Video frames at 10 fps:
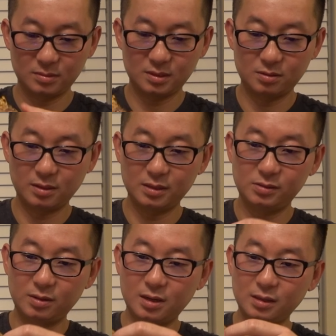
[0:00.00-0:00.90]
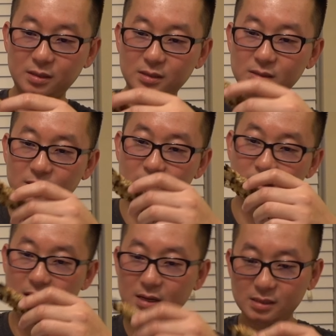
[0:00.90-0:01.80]
So I guess you cut this on the
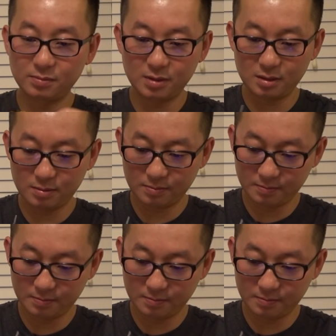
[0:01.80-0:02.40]
side or something?